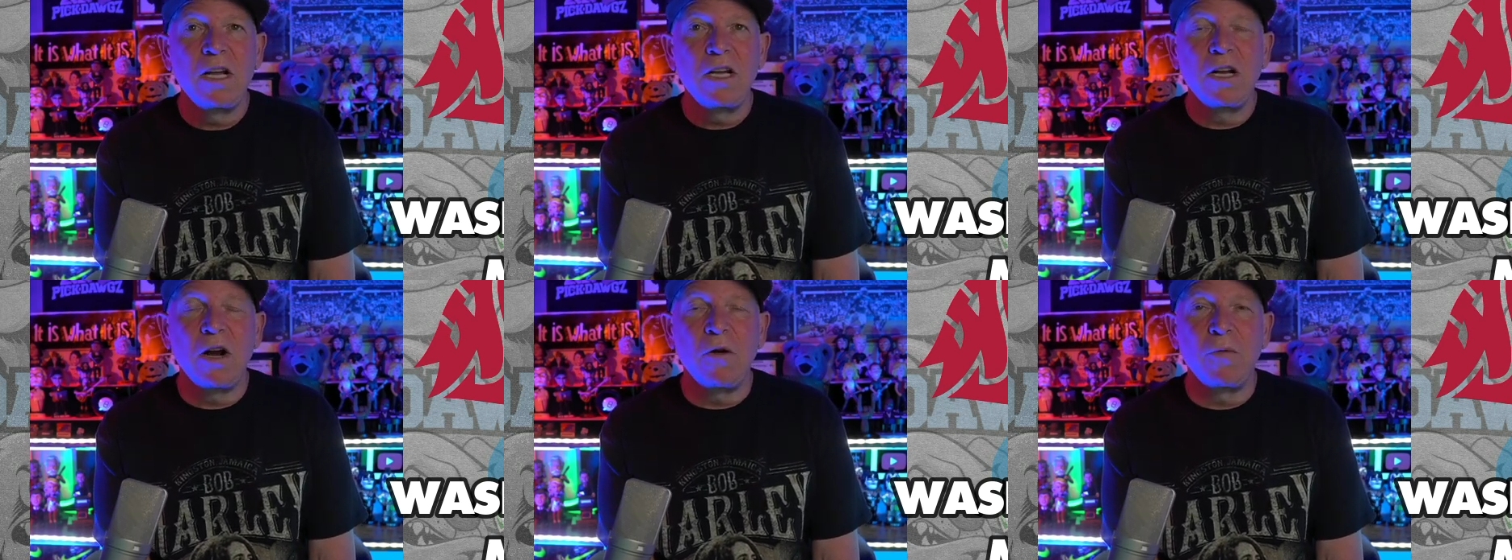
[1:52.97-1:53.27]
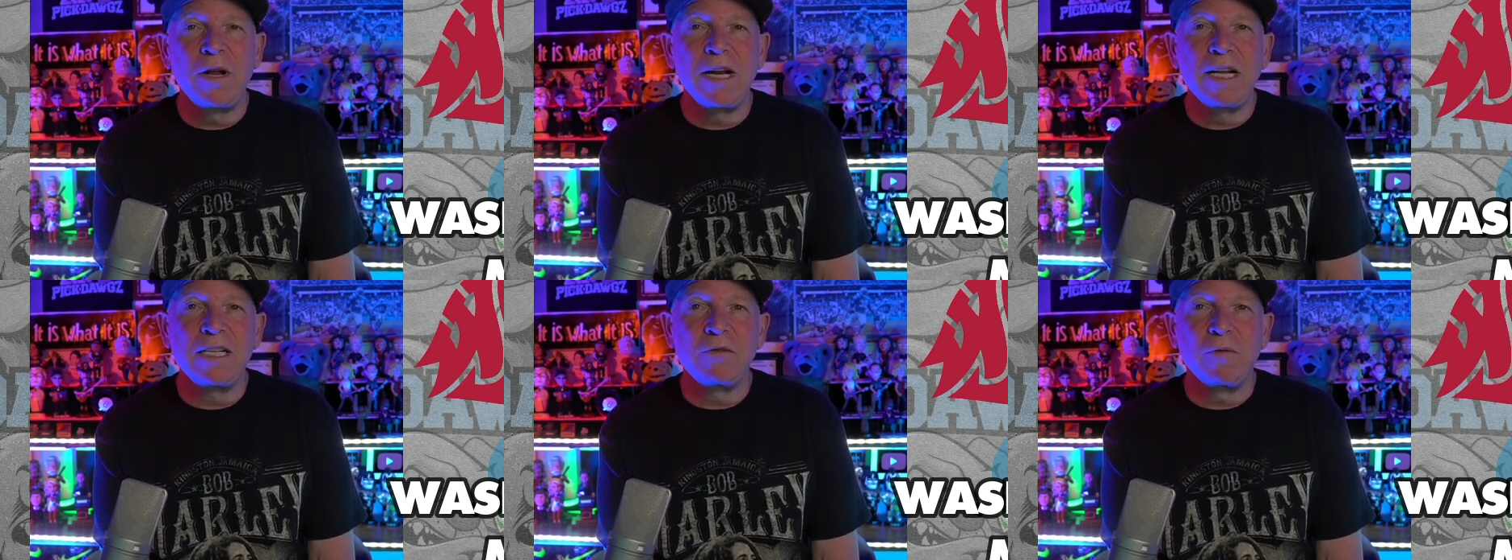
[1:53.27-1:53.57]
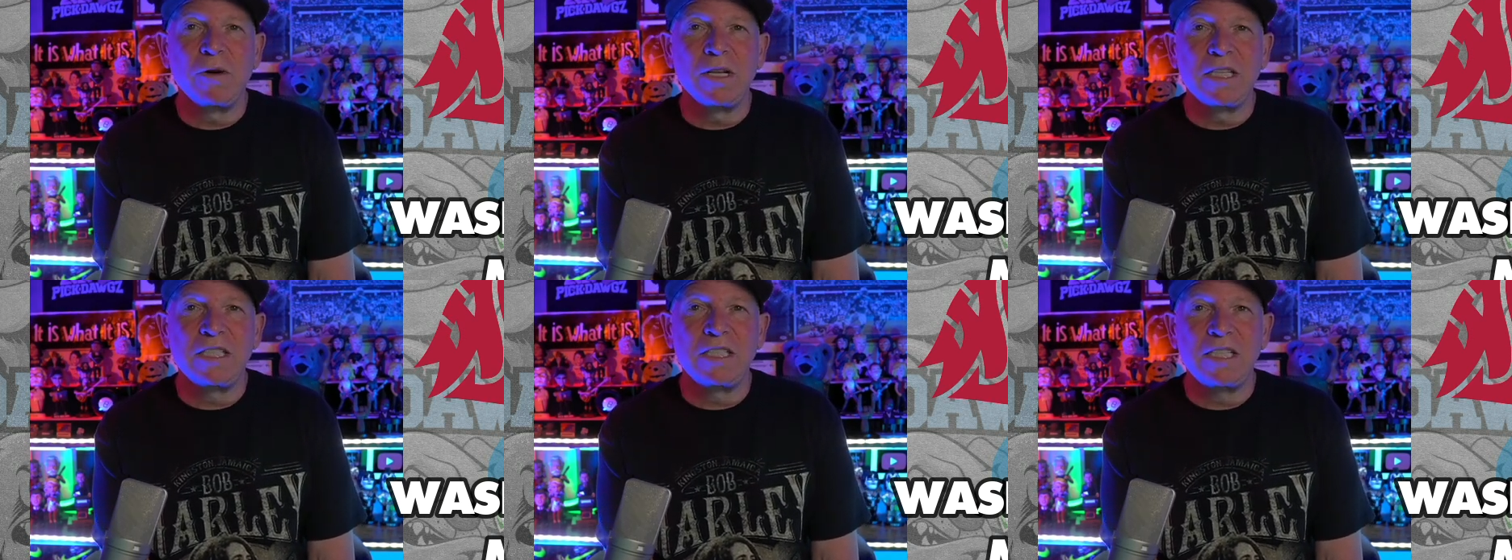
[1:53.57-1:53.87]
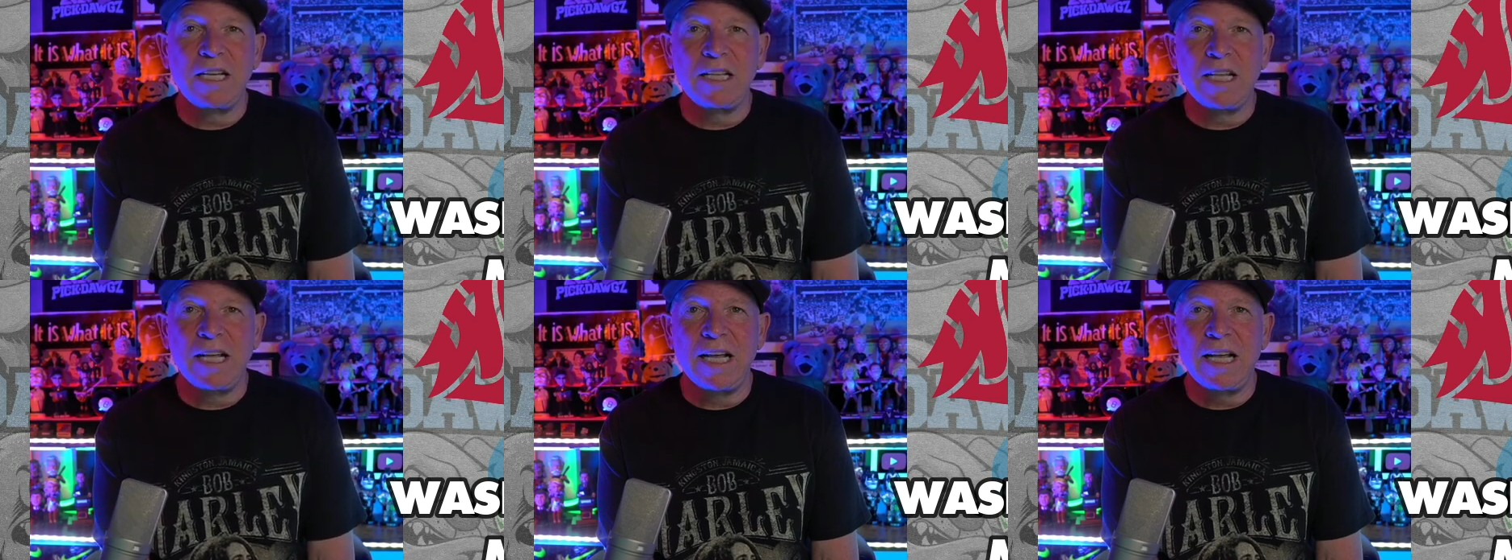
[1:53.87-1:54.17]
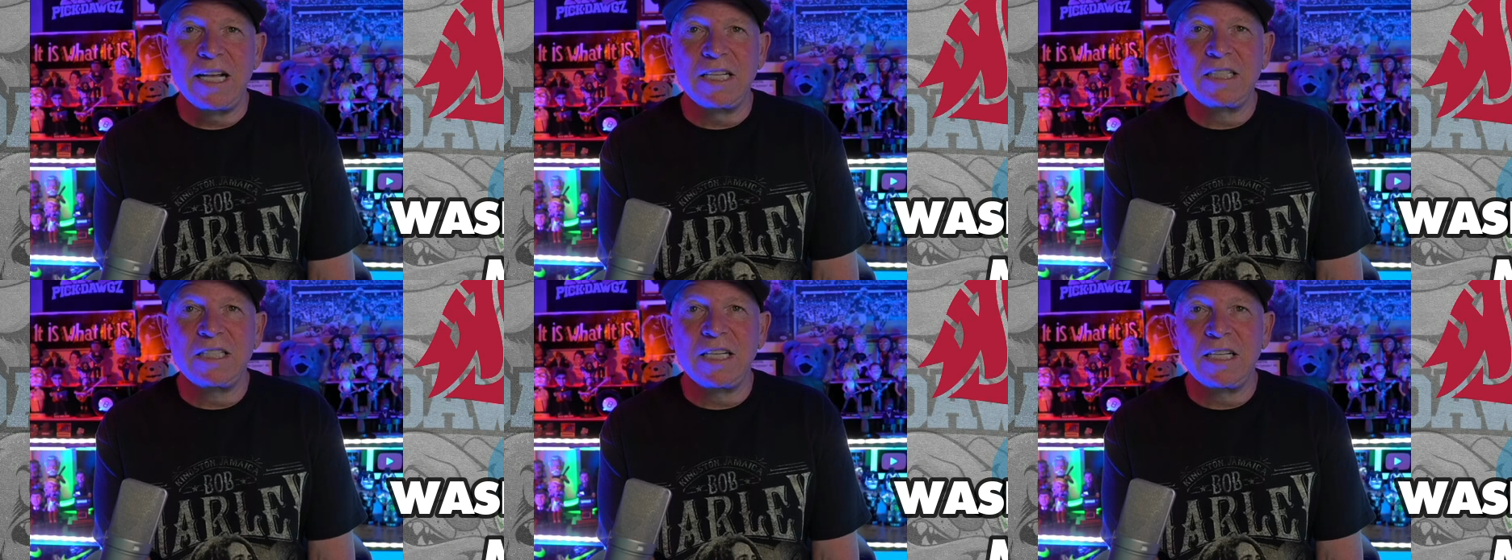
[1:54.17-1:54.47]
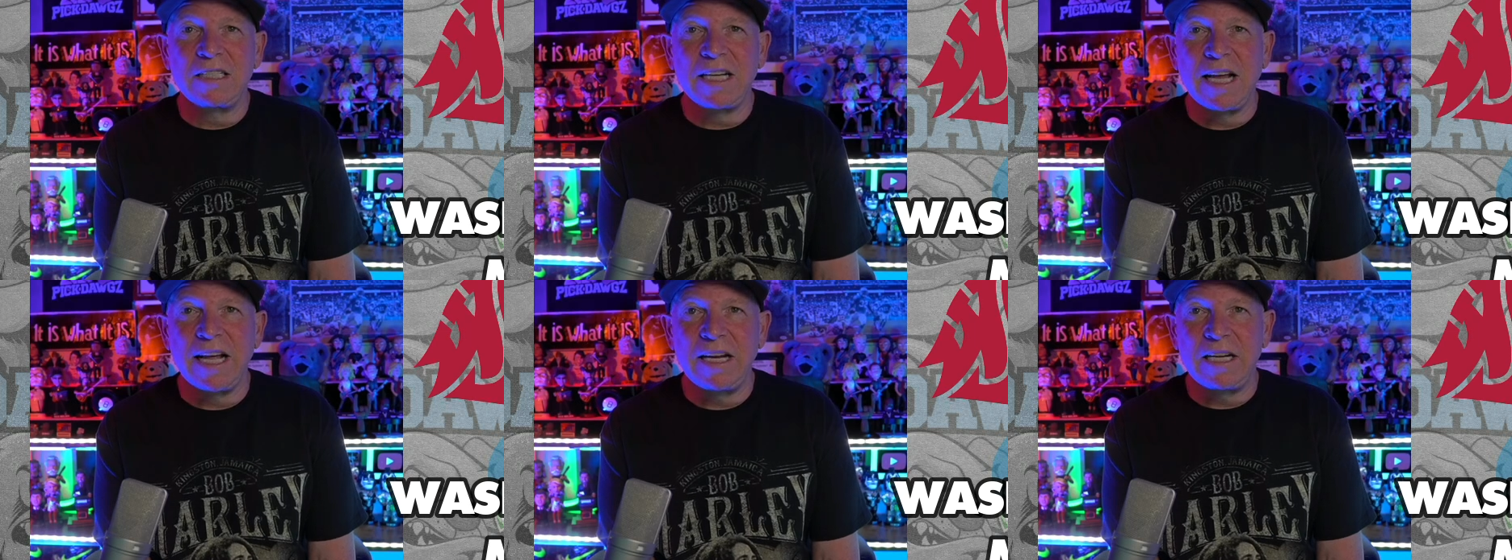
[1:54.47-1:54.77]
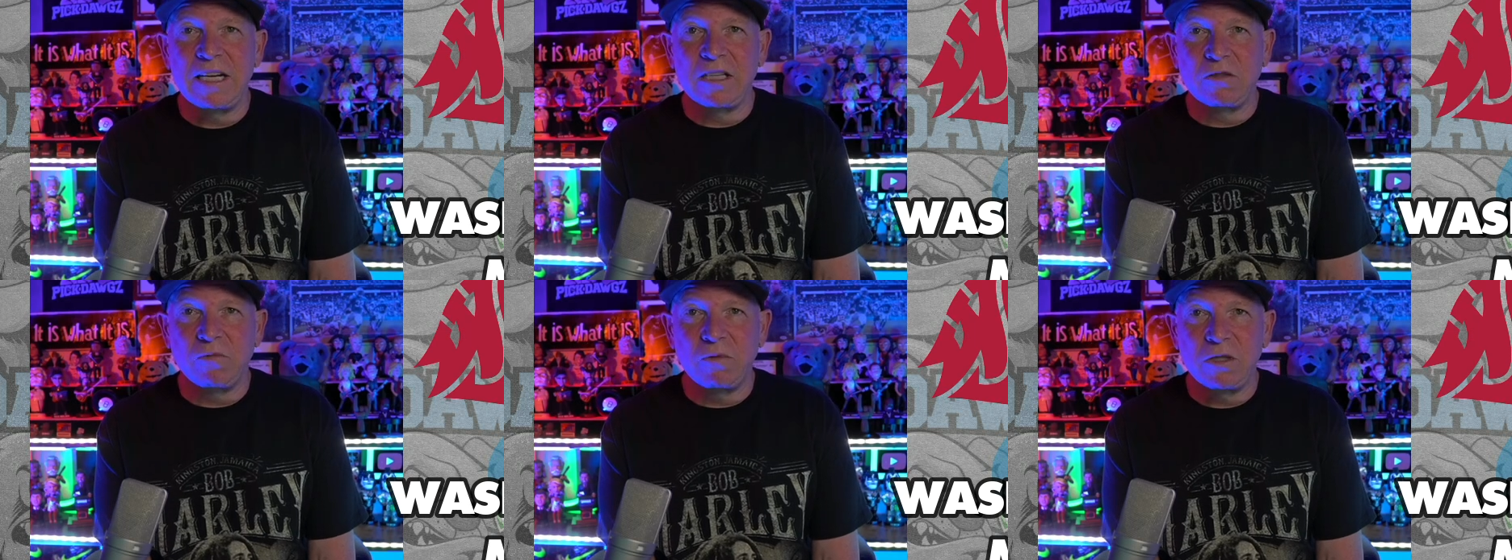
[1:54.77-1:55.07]
you know we didn't really see the
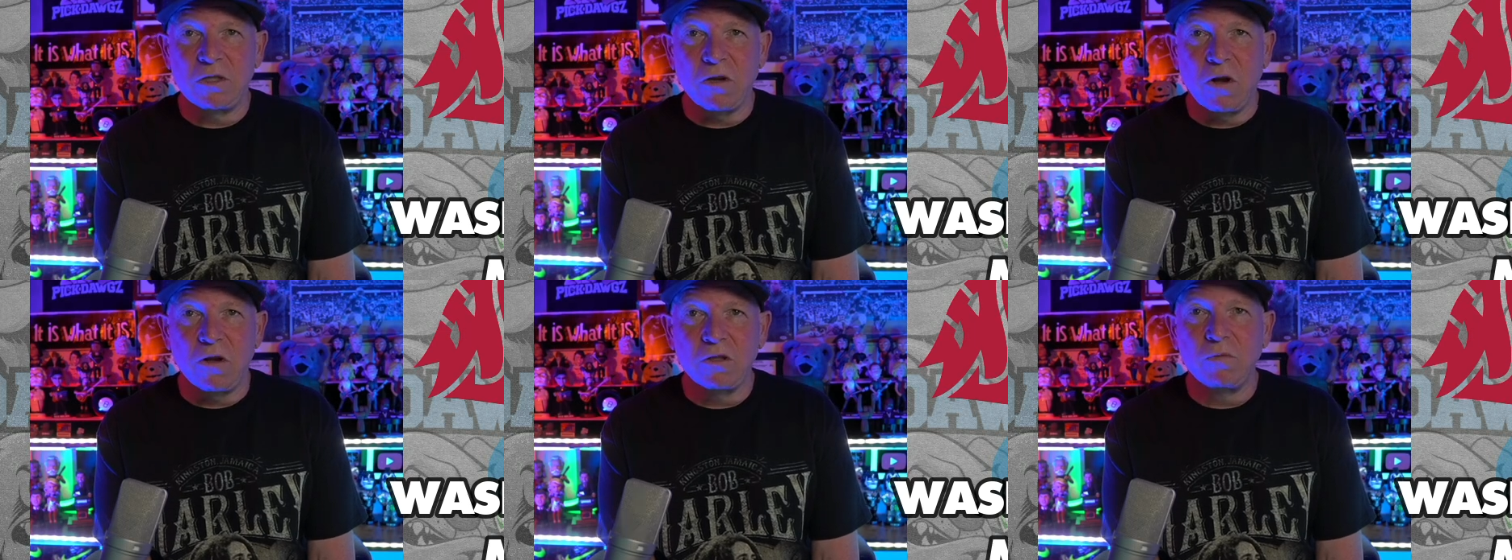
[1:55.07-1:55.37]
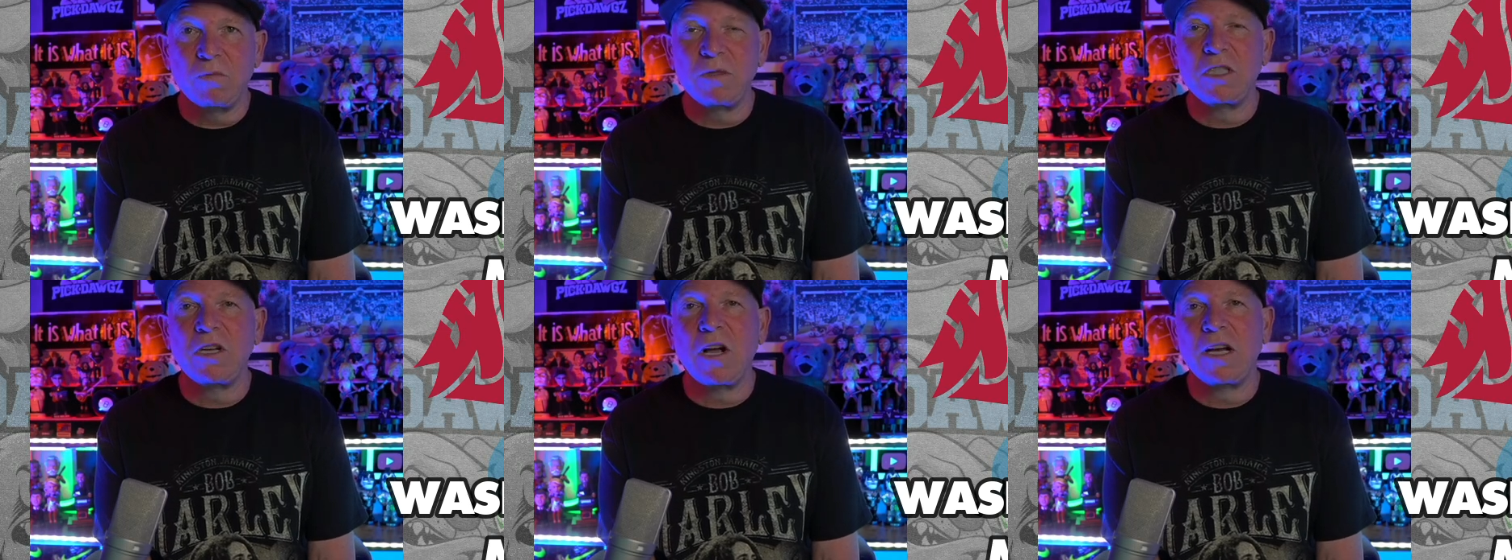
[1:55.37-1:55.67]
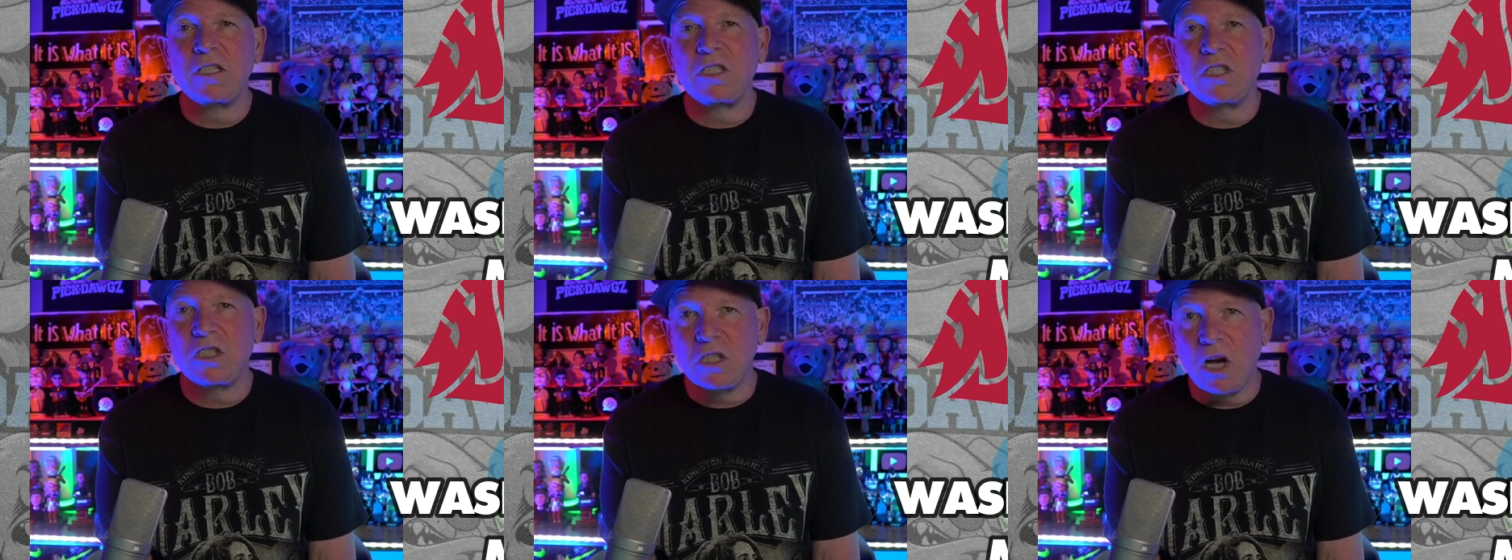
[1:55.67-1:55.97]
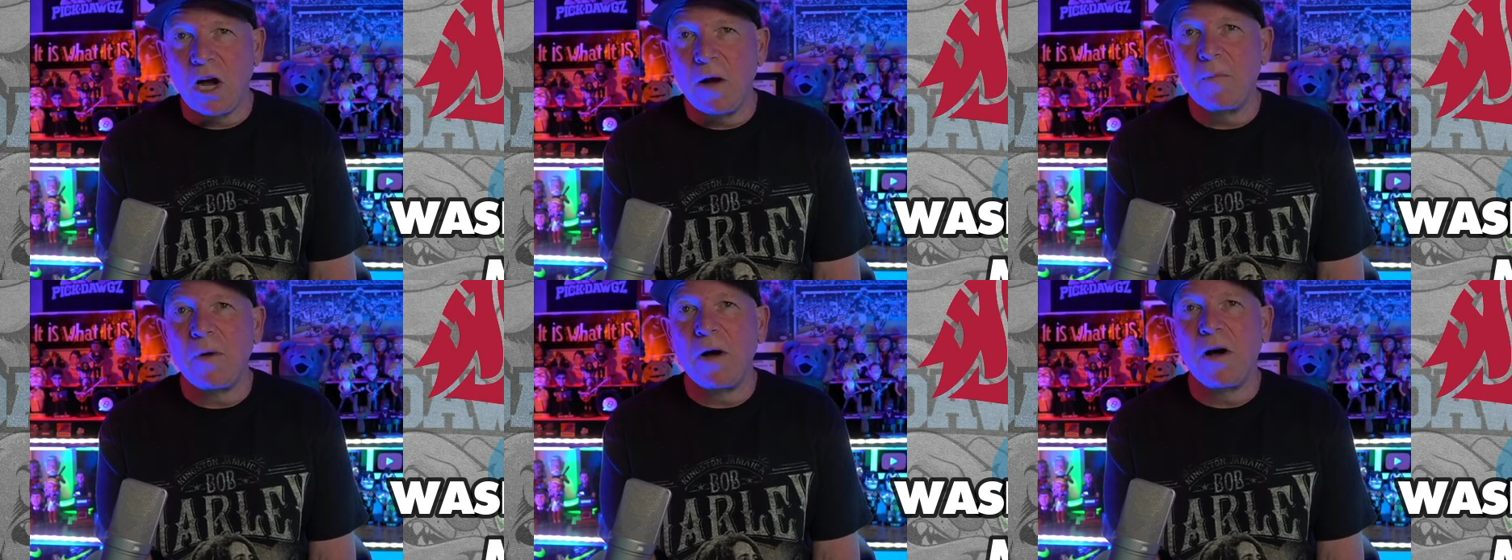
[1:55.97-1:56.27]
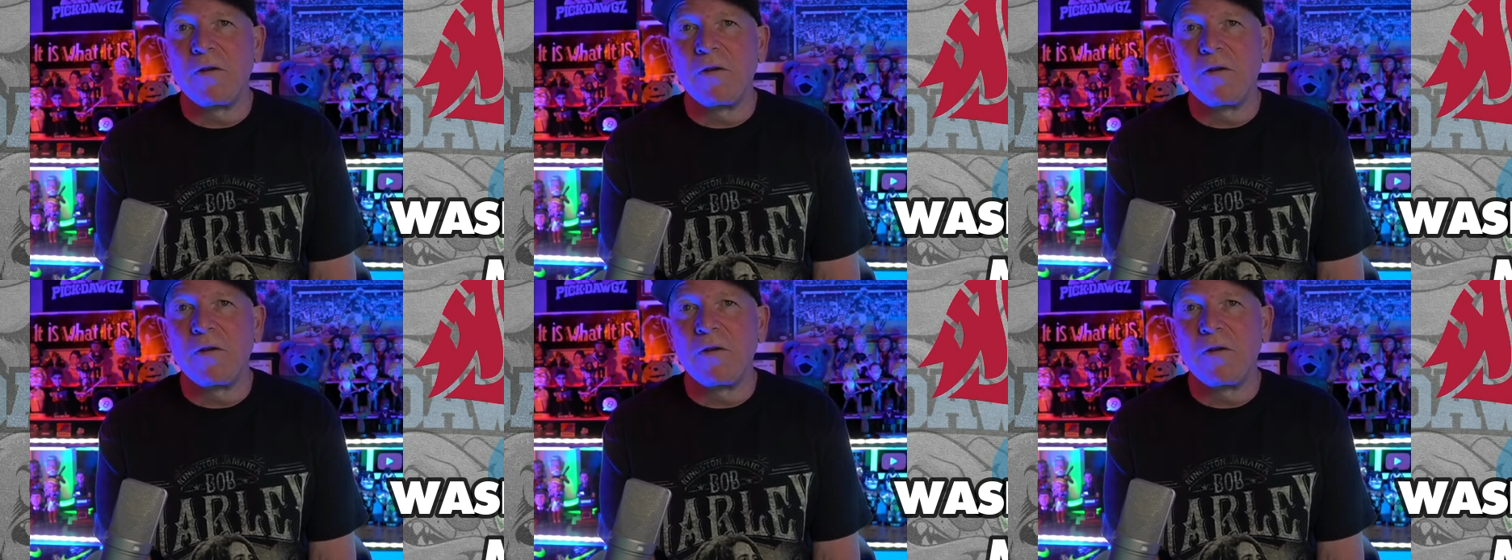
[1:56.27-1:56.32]
instantaneous results we saw some